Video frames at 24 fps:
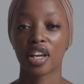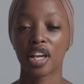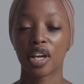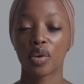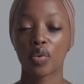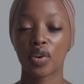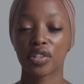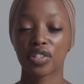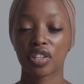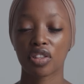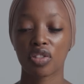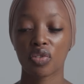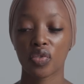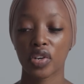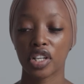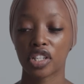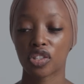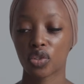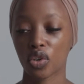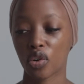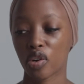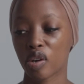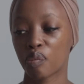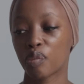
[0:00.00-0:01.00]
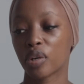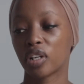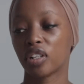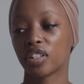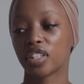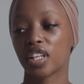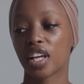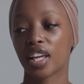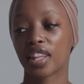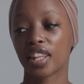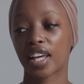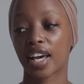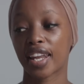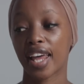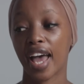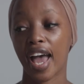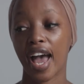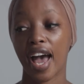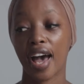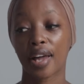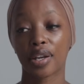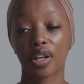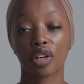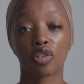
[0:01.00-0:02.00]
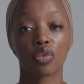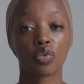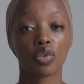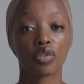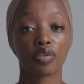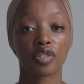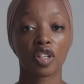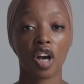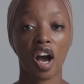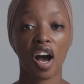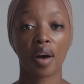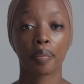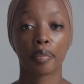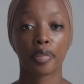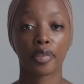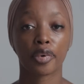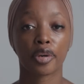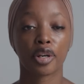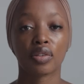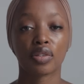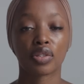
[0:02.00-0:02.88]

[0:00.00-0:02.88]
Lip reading: It was a three-story building that had a rooftop.